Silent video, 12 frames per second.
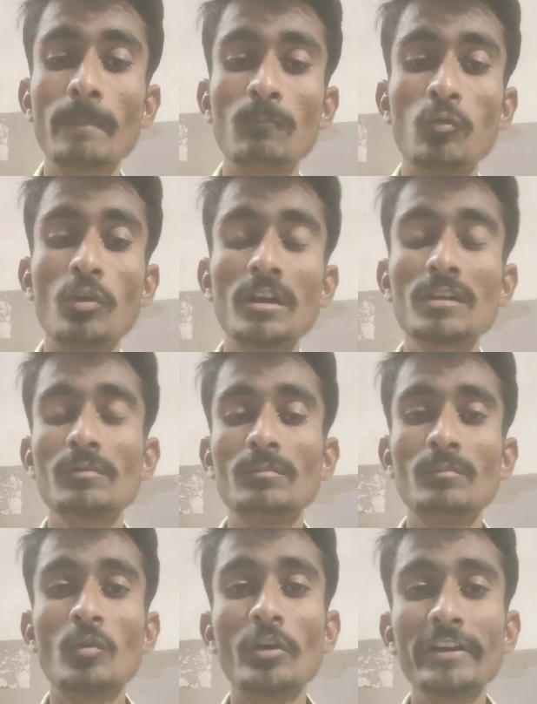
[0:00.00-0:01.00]

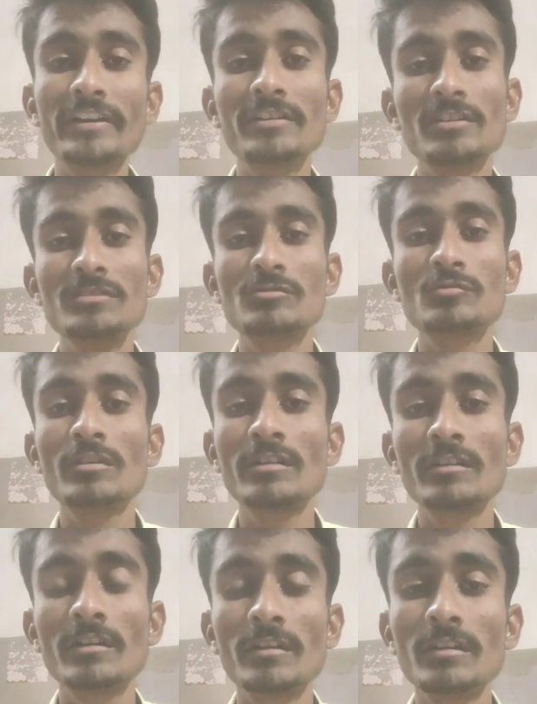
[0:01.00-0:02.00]
what body does to the
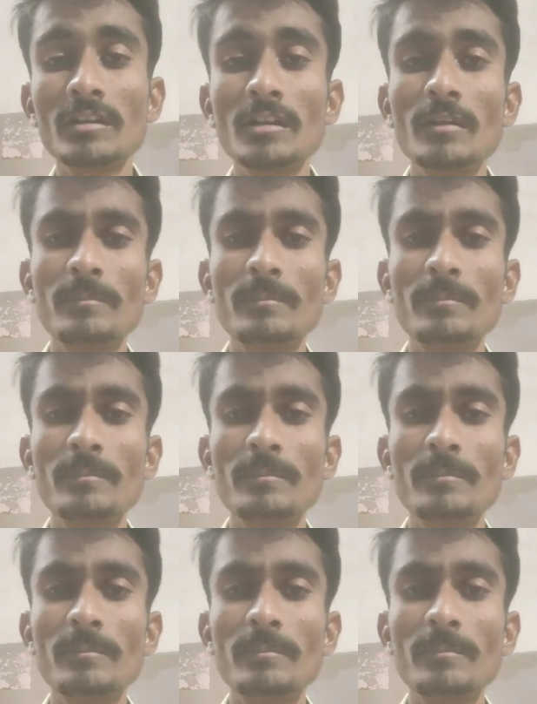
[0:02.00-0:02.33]
drug.